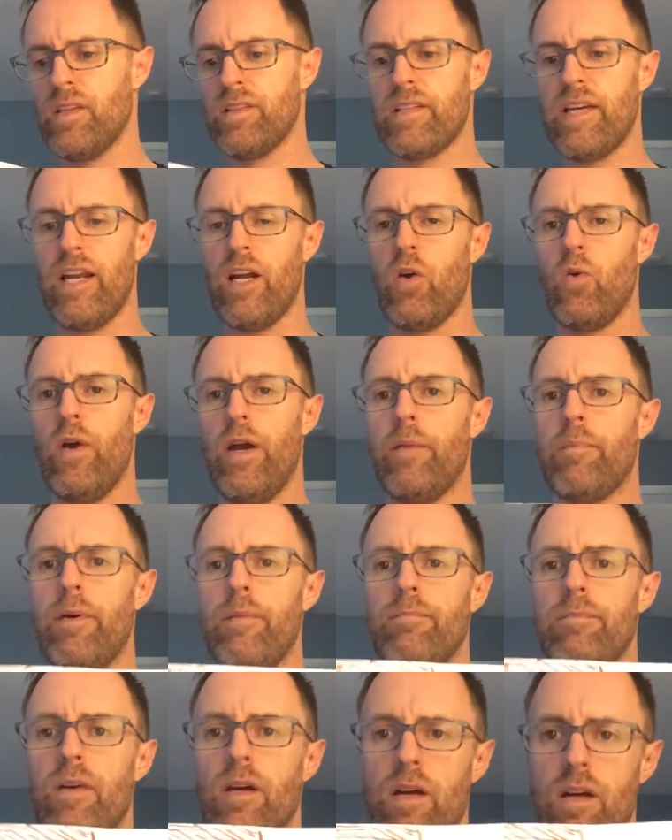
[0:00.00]
Kind of quick,
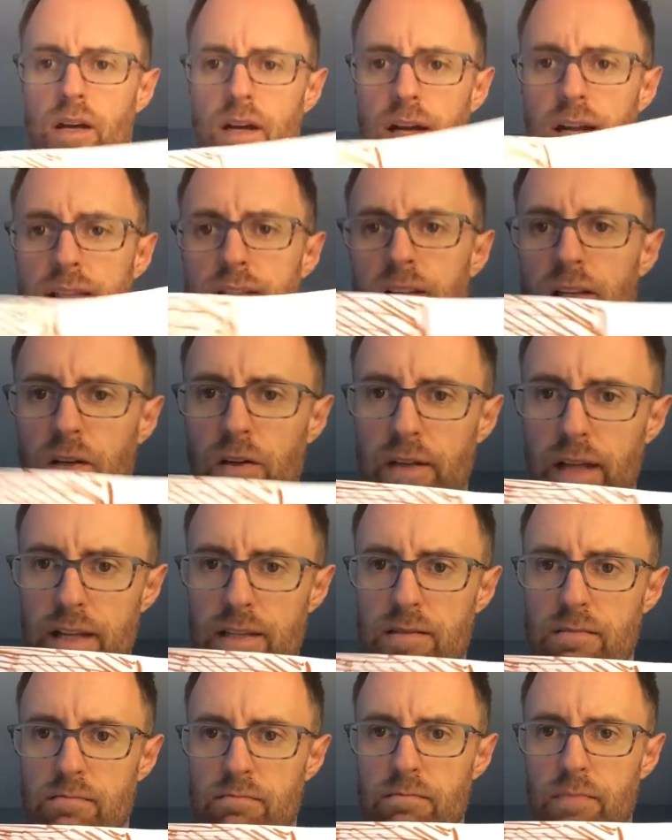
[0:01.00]
but it's clear
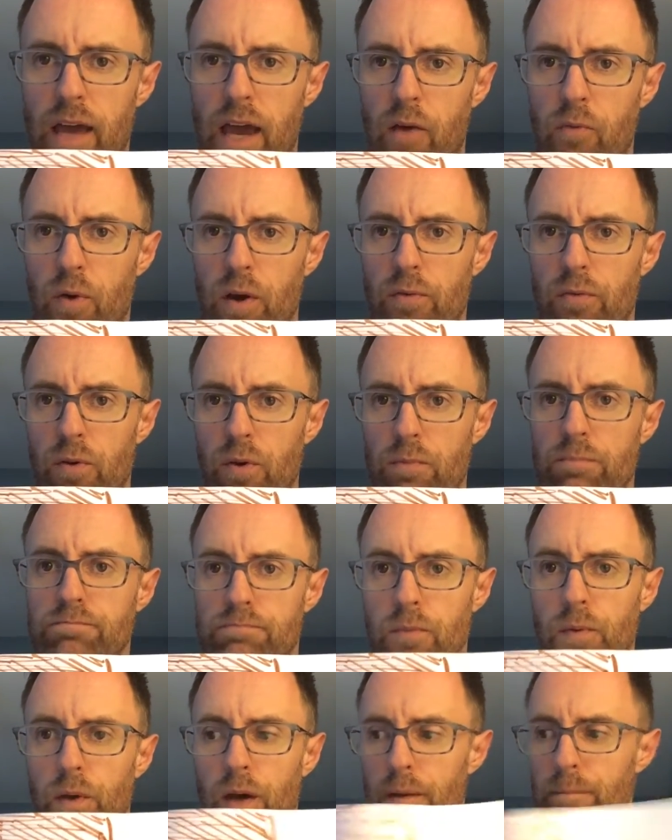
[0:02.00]
that's halfway full.
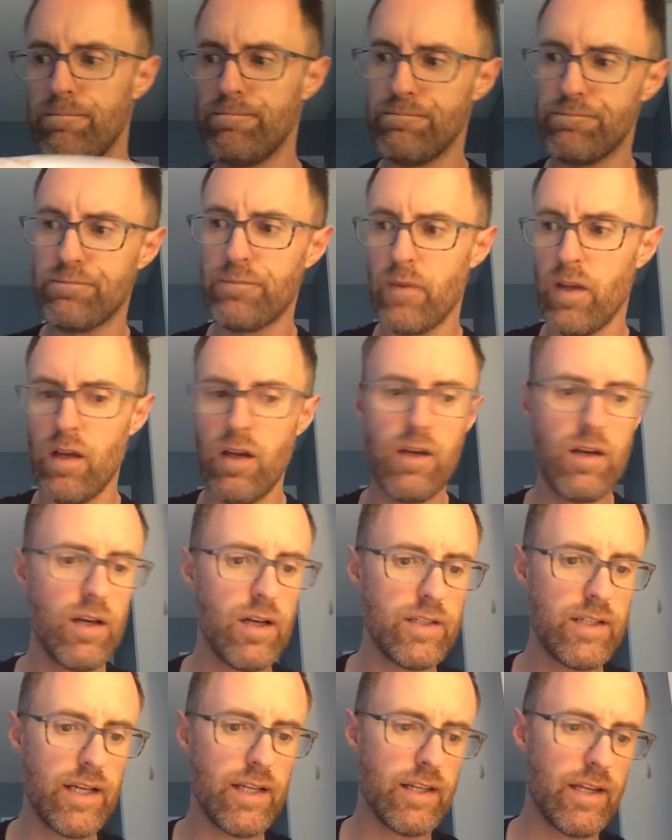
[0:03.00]
Okay.
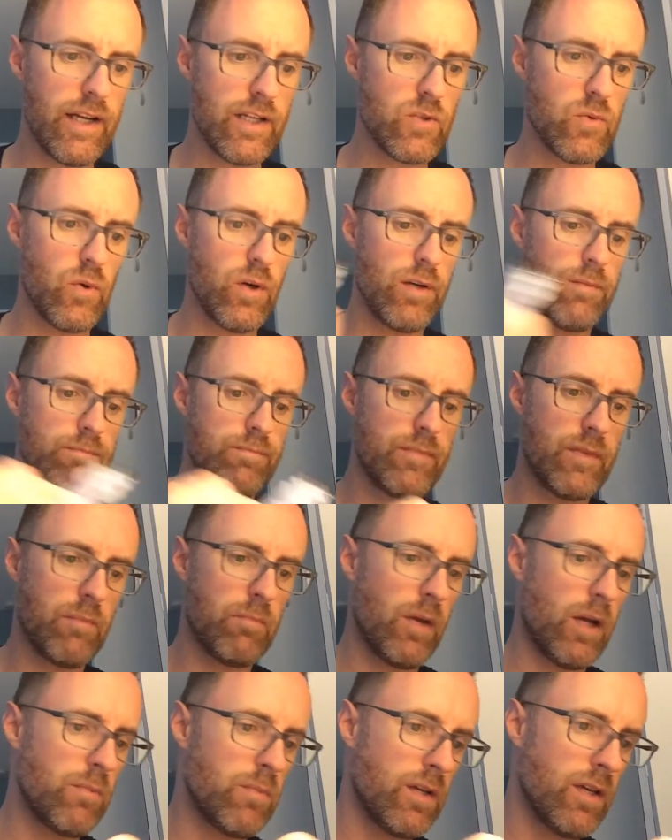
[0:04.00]
Take the next one. It
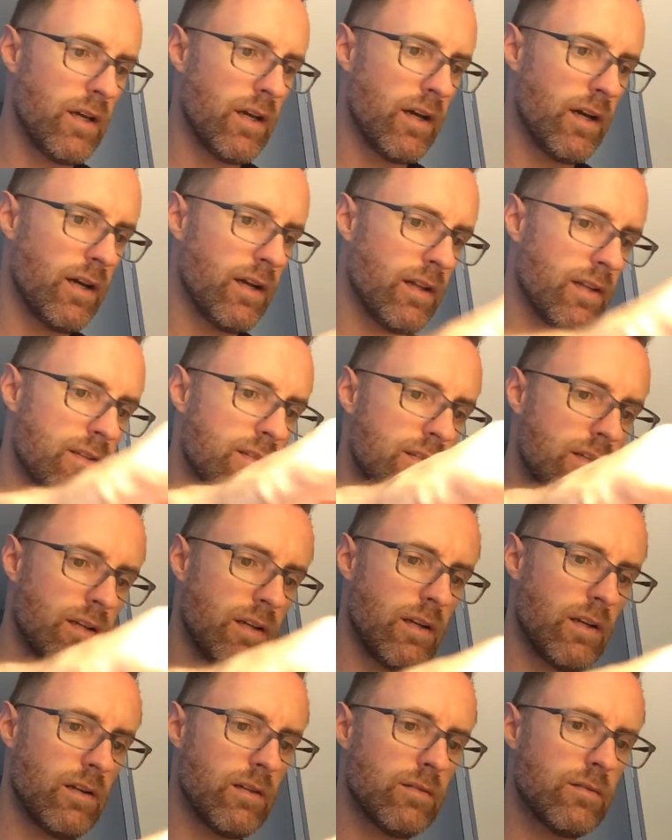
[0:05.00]
might be, let's see
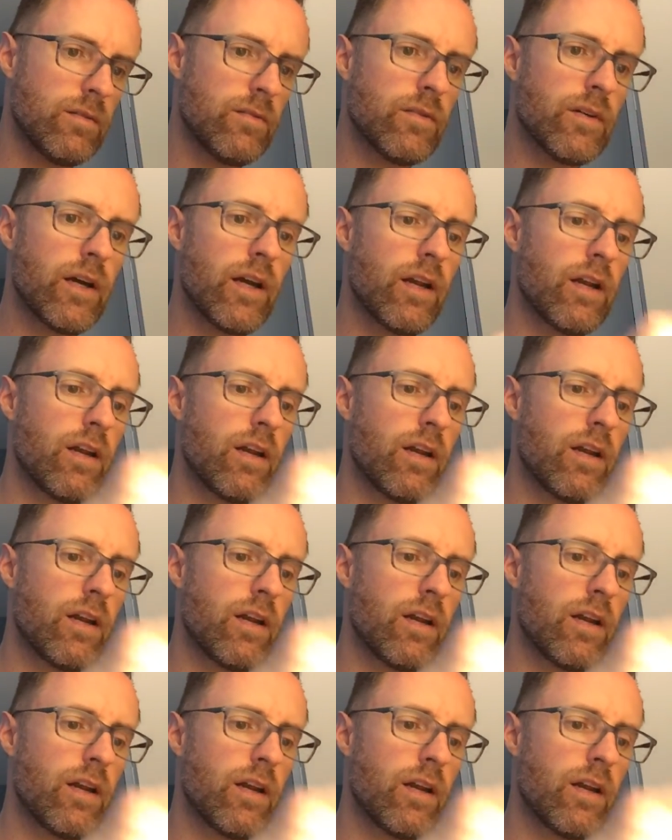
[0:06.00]
here. Got